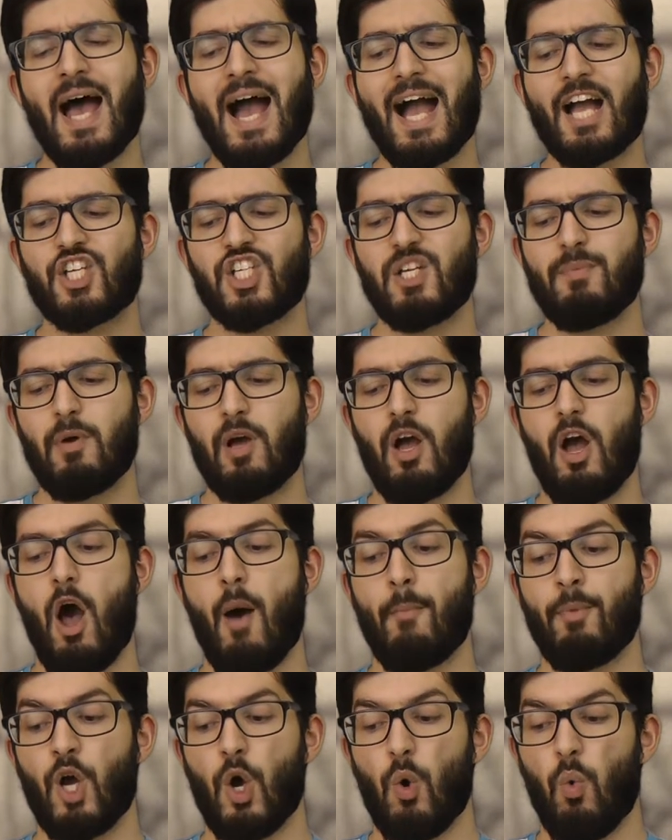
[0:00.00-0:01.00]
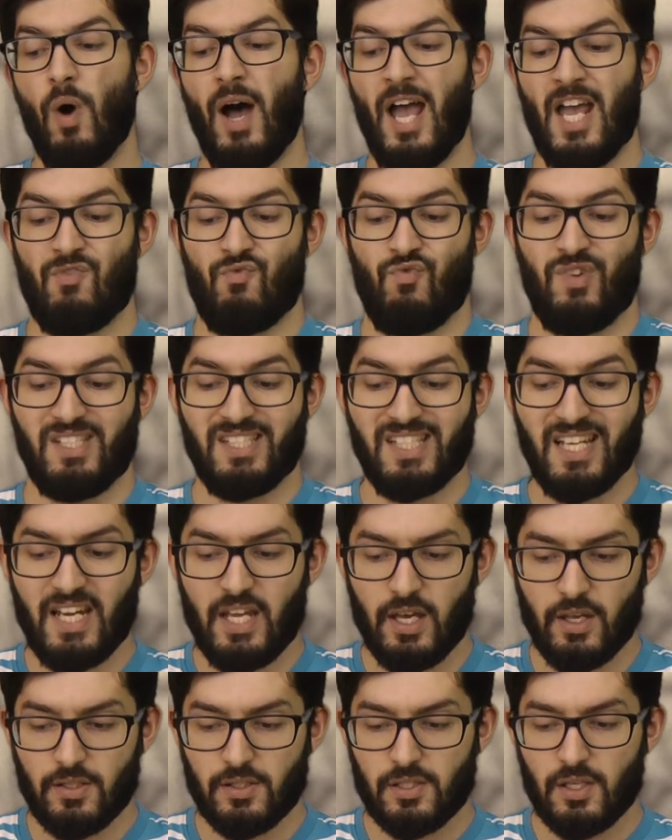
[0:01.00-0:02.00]
actually become quite
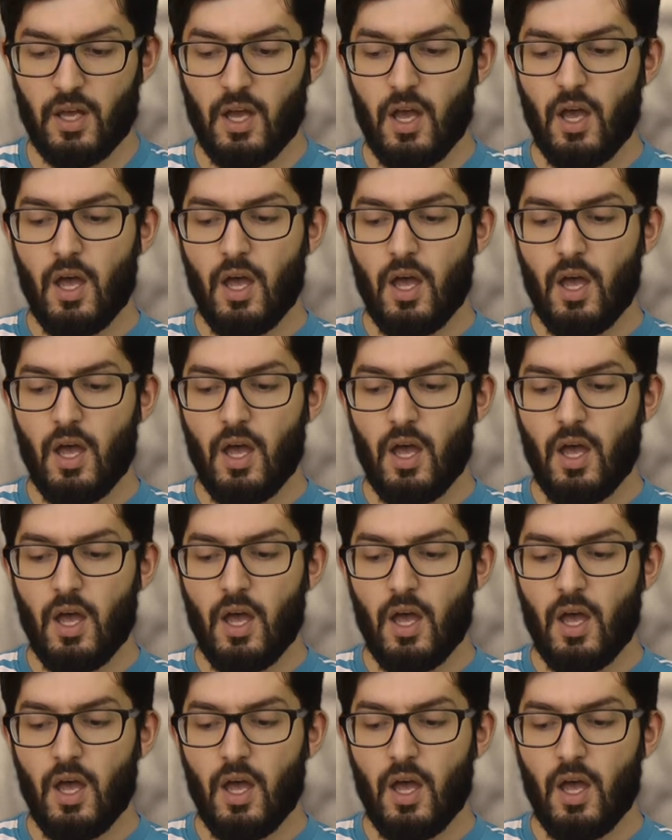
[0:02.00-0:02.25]
resilient.